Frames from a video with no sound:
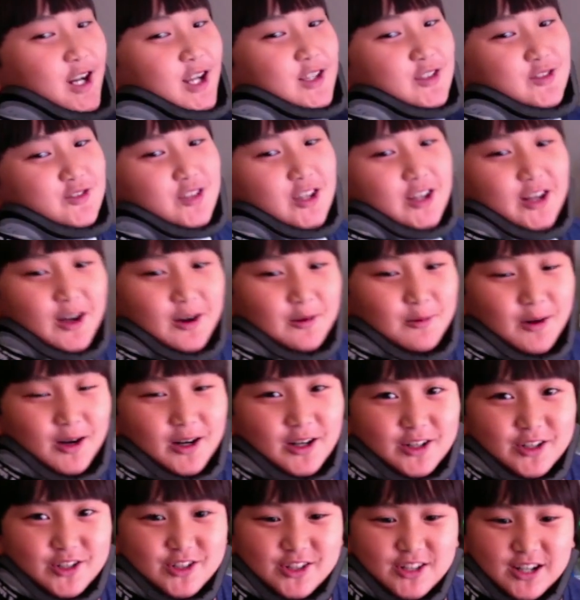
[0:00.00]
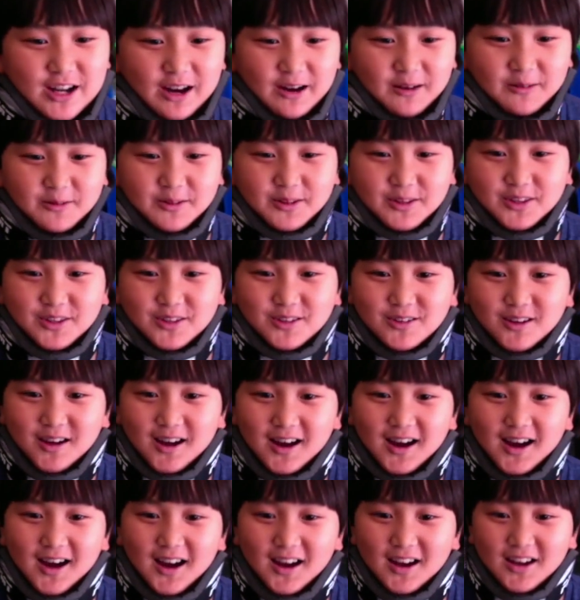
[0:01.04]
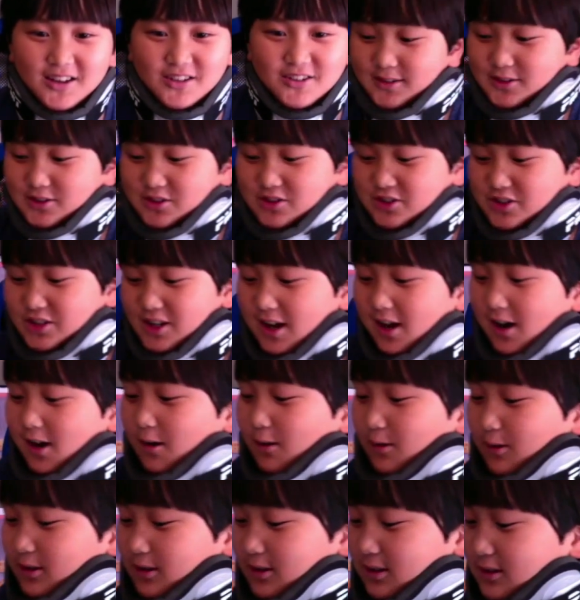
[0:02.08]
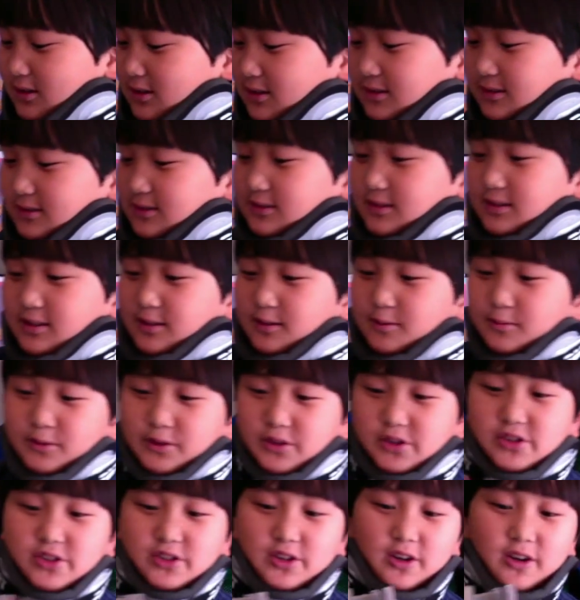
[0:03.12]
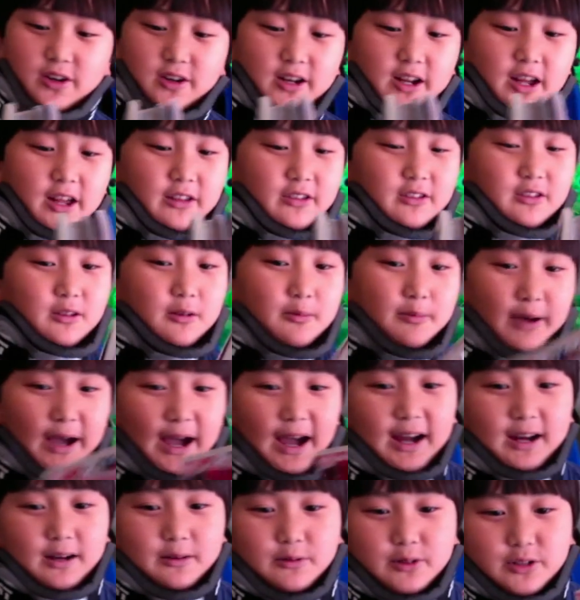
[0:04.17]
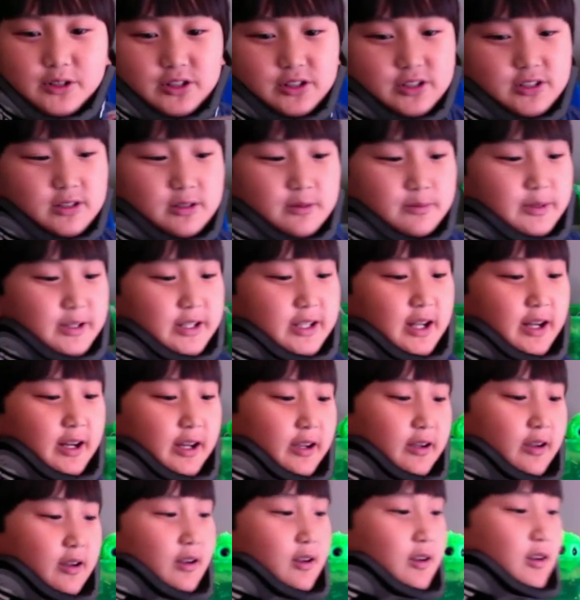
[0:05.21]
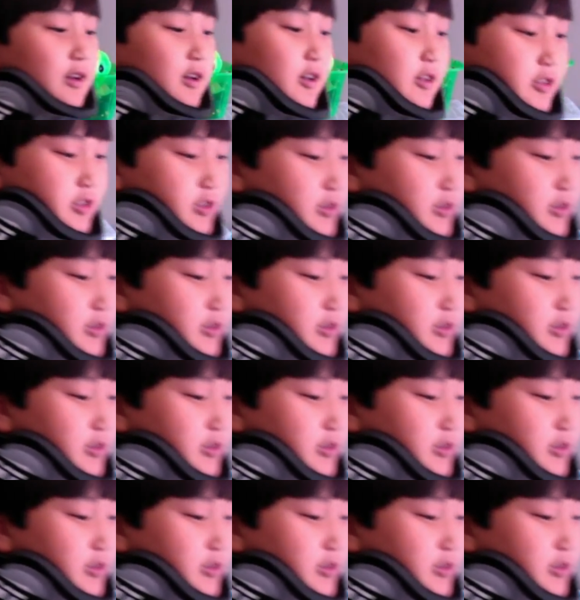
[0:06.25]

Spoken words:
that I want to share with you guys. So, we'll start at the back, which is the beginning. I'll just